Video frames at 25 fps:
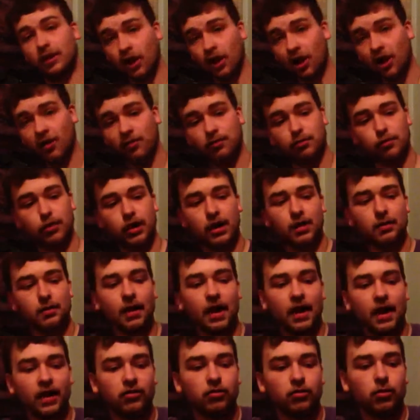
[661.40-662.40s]
off-brand
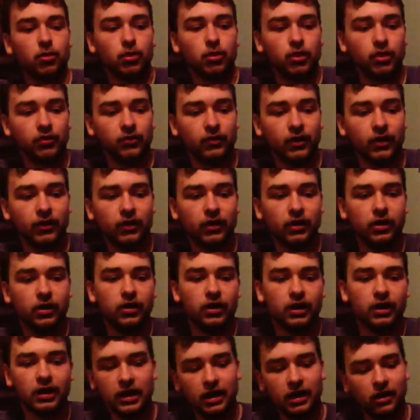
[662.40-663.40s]
mags will work very
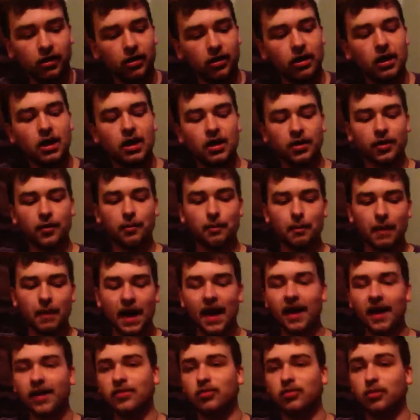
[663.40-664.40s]
good in here. The
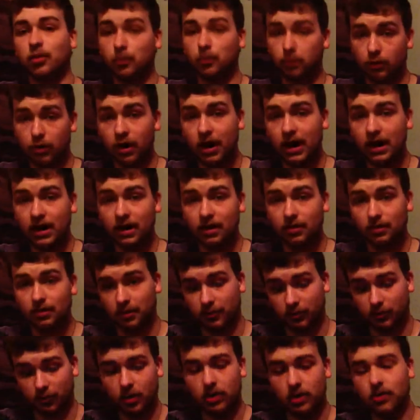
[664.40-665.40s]
mags will break
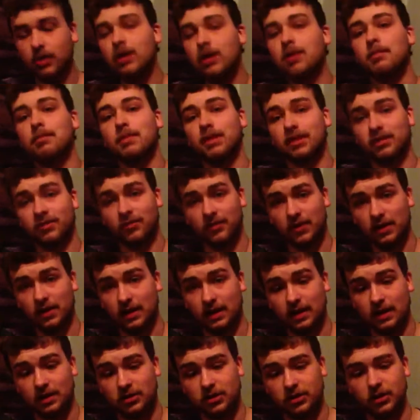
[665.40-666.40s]
before you get a
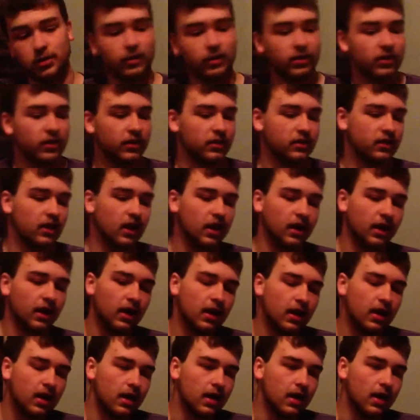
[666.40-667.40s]
misfeeding issue with this gun.
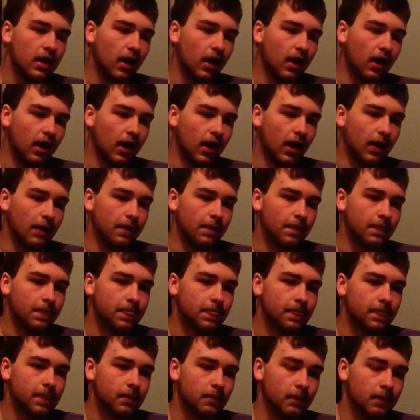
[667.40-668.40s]

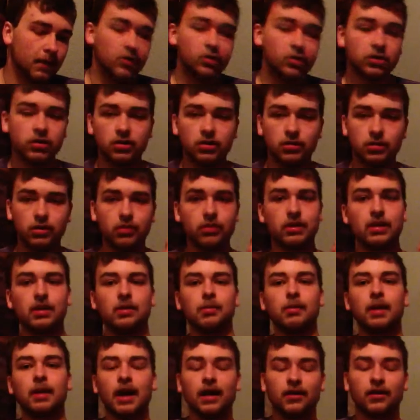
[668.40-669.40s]
Make sure you do get
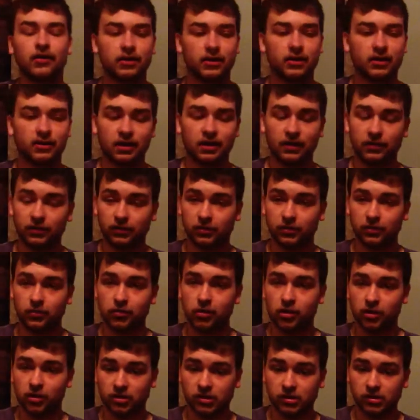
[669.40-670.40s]
a mag that does have a
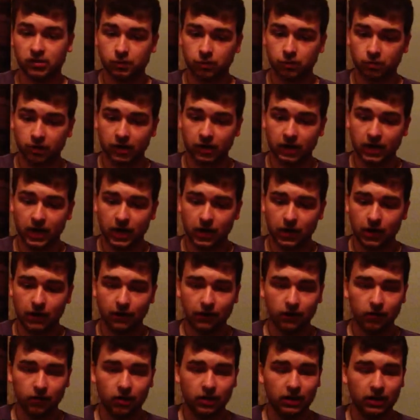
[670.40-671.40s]
strong spring,
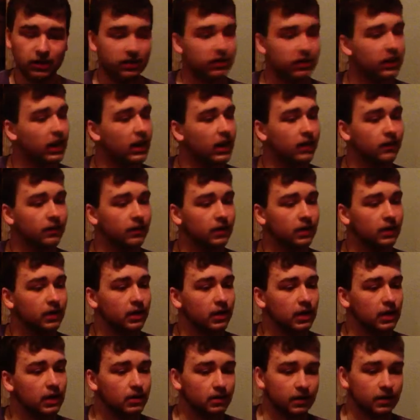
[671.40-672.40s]
however, inside of it,
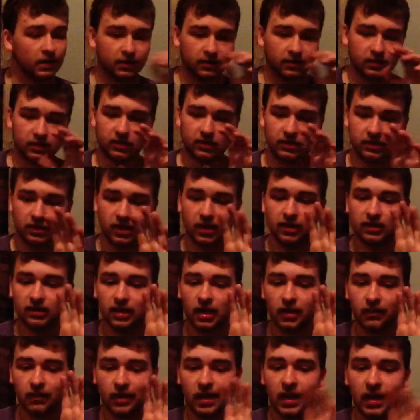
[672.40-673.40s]
because this does
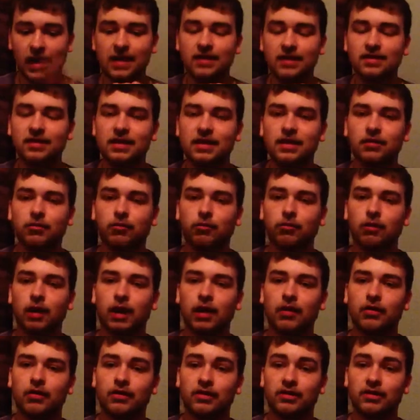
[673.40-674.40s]
have an 18
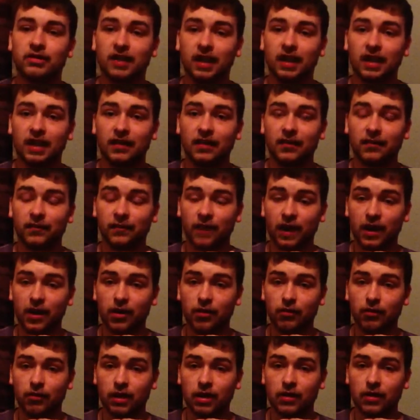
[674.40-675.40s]
round a second
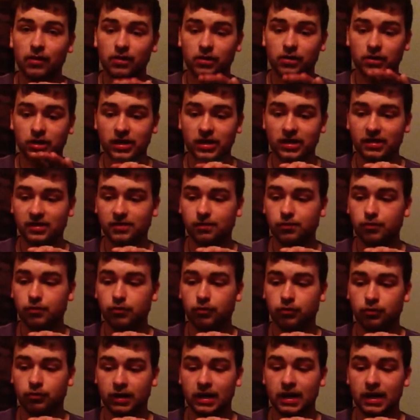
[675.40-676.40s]
fire rate, which is
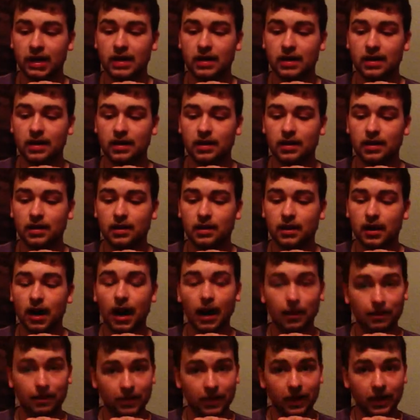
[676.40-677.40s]
pretty
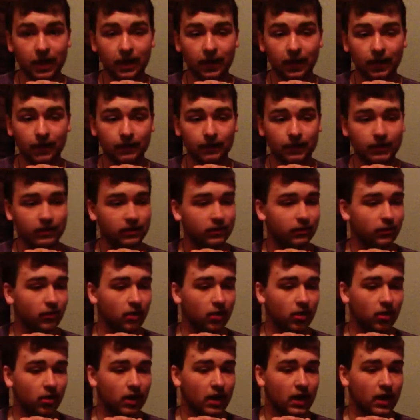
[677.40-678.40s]
up there as
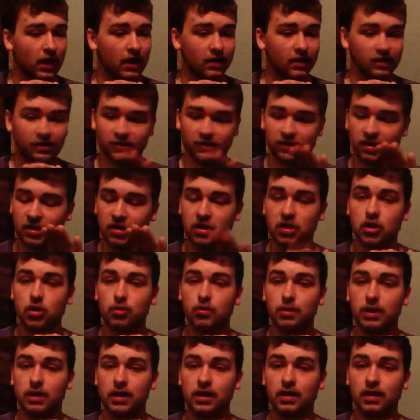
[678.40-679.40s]
far as
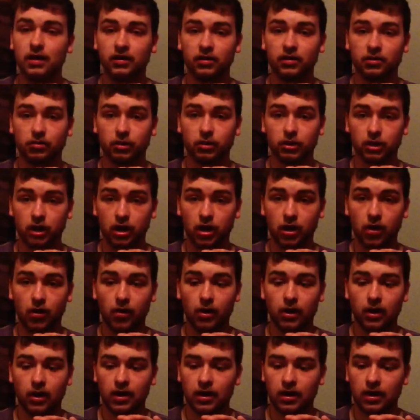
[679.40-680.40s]
CQB guns would go.
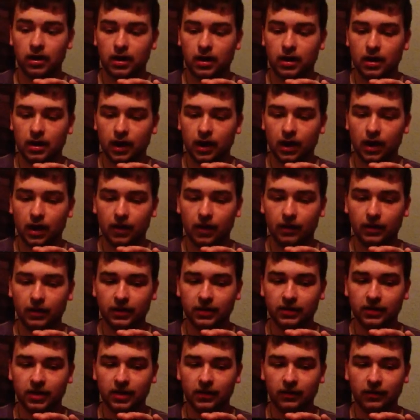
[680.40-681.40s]

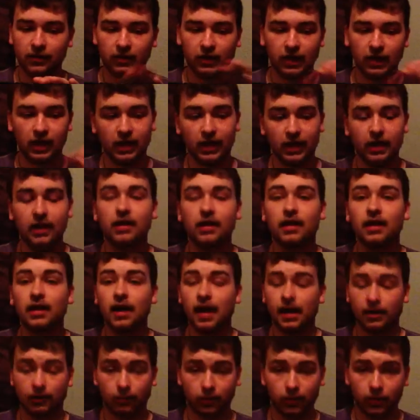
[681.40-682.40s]
It's definitely,
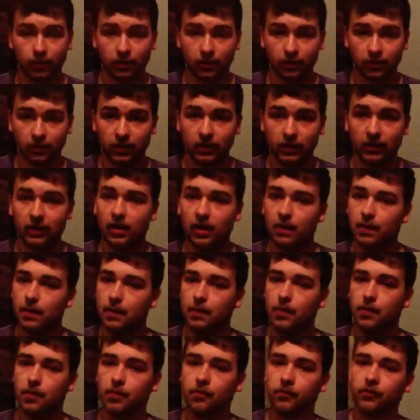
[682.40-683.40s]
and one other thing, a lot of
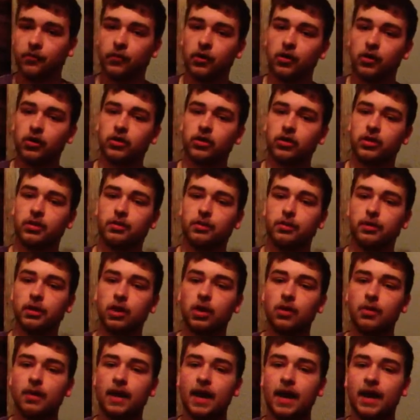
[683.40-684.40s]
people prefer the
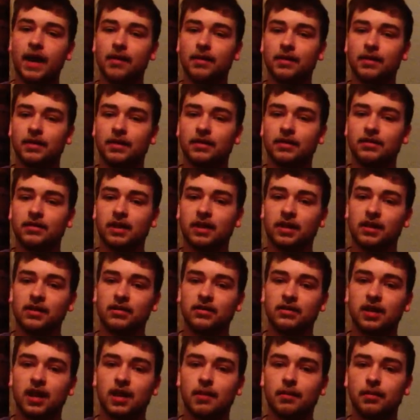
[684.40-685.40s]
blowback, but this gun
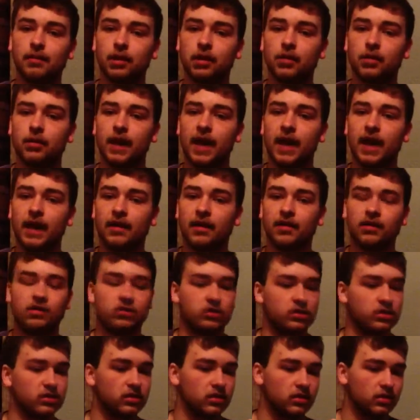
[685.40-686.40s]
is not blowback.
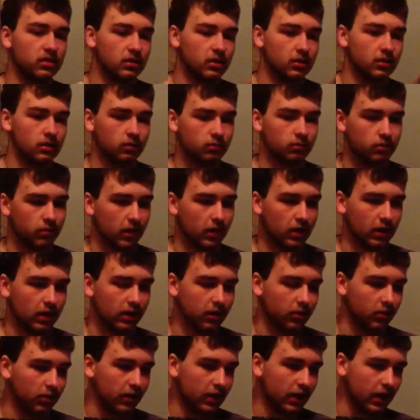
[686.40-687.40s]
Just thought
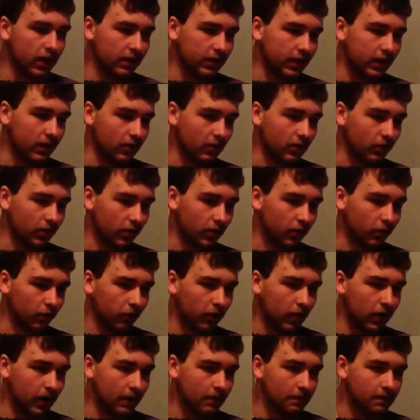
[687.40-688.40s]
I'd throw that out there before I
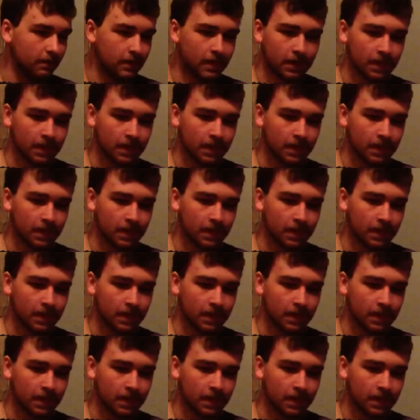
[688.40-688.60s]
forgot.